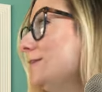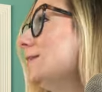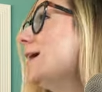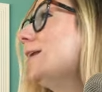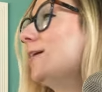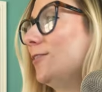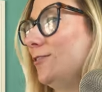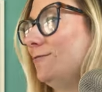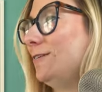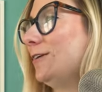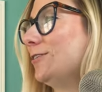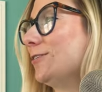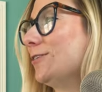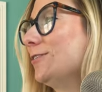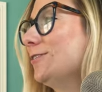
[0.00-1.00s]
that
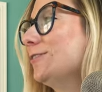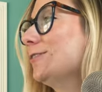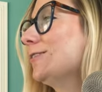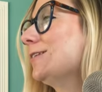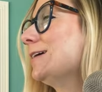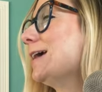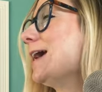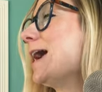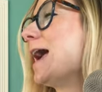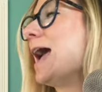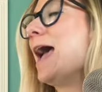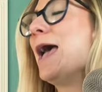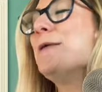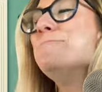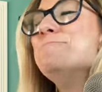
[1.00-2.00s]
elevator
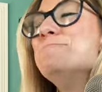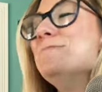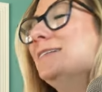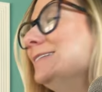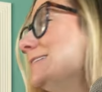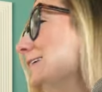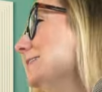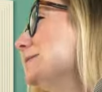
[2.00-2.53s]
and missing